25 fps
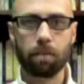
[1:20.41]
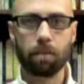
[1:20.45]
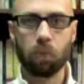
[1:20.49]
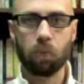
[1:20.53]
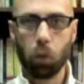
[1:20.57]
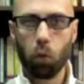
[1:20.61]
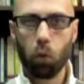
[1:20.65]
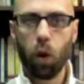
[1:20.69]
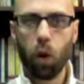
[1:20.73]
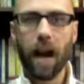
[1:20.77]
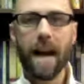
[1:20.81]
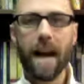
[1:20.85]
the
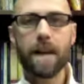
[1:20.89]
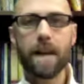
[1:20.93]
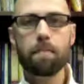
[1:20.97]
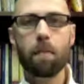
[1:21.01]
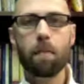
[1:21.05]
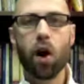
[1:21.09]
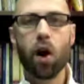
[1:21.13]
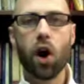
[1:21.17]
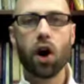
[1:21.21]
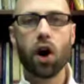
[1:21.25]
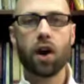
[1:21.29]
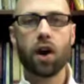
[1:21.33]
way
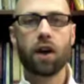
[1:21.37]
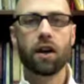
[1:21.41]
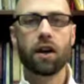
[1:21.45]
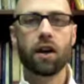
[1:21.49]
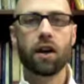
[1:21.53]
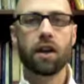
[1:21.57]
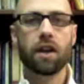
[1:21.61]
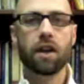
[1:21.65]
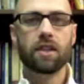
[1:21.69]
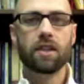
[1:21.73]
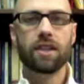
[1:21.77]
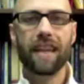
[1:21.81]
Mark
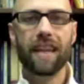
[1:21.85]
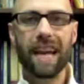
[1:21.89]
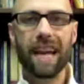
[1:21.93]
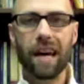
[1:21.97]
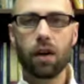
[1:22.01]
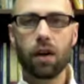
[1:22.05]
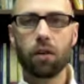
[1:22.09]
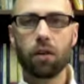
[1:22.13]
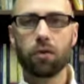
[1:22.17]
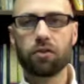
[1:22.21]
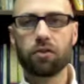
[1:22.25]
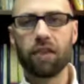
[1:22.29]

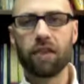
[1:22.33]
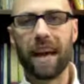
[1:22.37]
tells